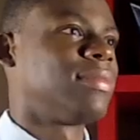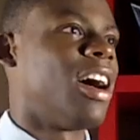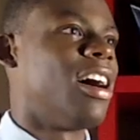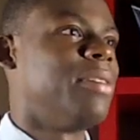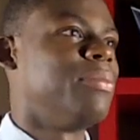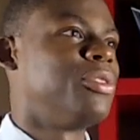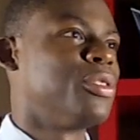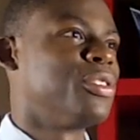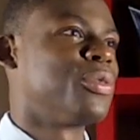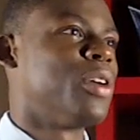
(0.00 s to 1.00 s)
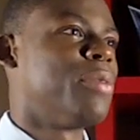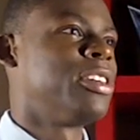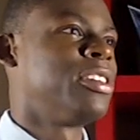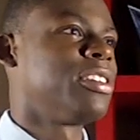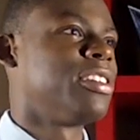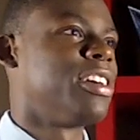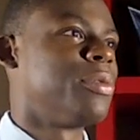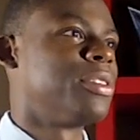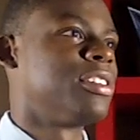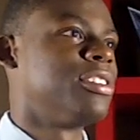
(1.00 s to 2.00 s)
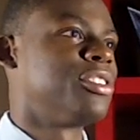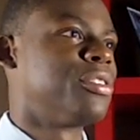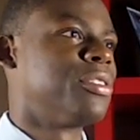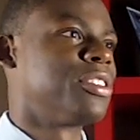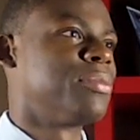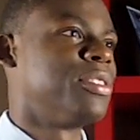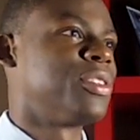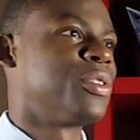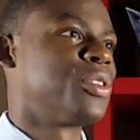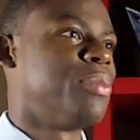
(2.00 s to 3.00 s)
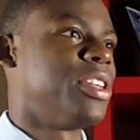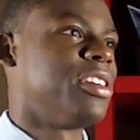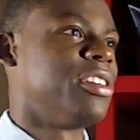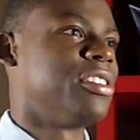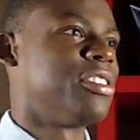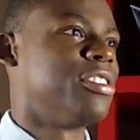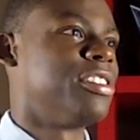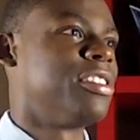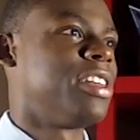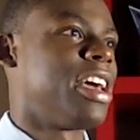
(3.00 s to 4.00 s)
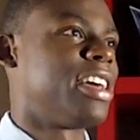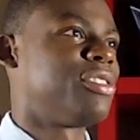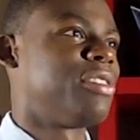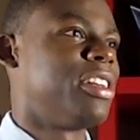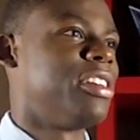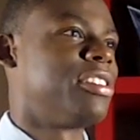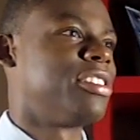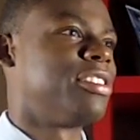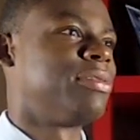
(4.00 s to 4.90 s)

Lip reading: I'm Jordan Sowunmi, and I was a journalism and social media intern at Trendhunter.